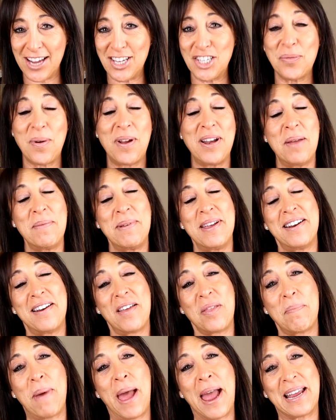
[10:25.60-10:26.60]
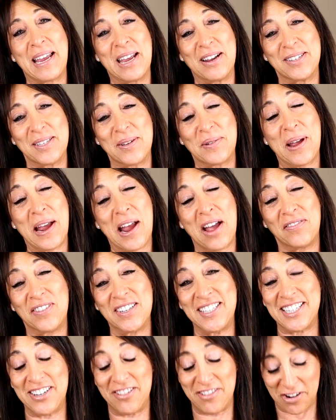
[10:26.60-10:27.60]
She won't let me eat another packet because I'm going out
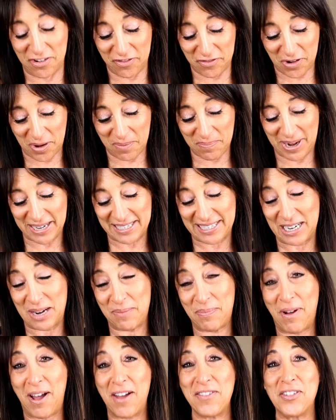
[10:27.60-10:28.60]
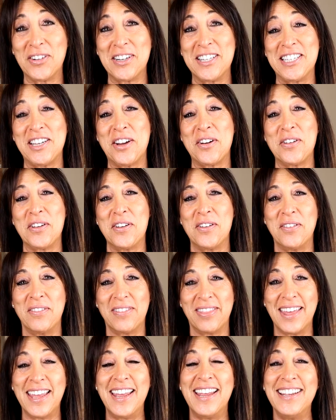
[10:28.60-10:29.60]
for dinner and it'll ruin my dinner, but I've got to tell you,
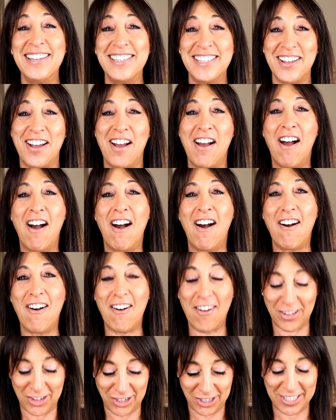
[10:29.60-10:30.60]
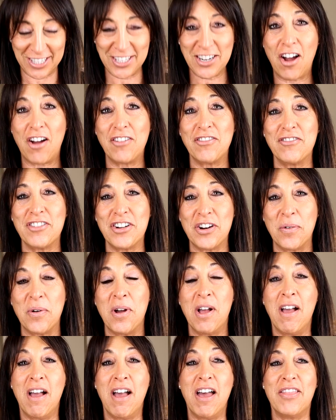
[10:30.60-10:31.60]
these are just unreal.
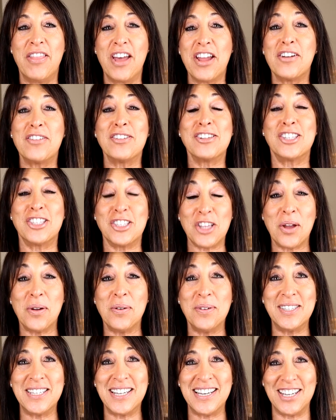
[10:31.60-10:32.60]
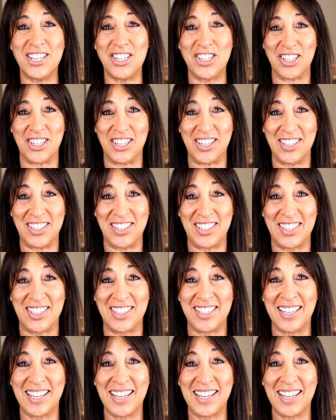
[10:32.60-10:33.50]
They are delicious.